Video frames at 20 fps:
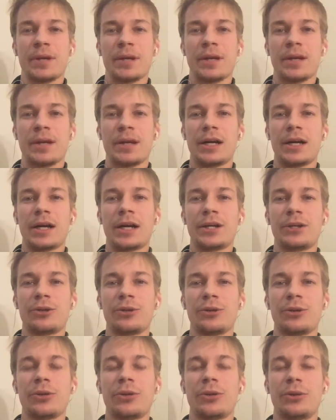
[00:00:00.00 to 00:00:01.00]

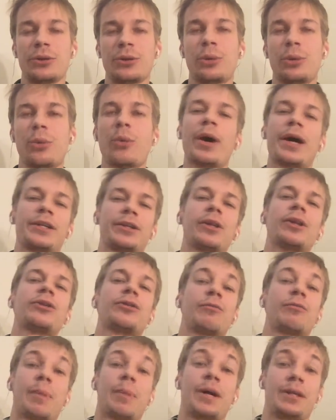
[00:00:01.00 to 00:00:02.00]
you earn quite a lot
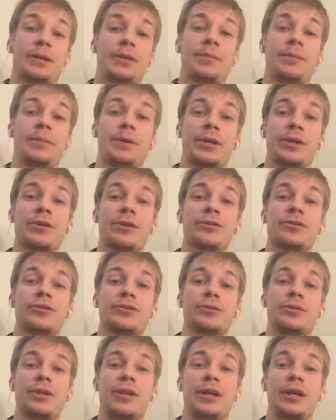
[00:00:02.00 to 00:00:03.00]
of money, because
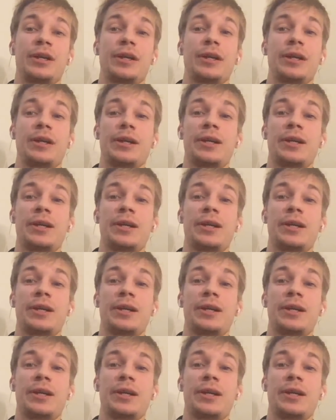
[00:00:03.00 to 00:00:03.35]
I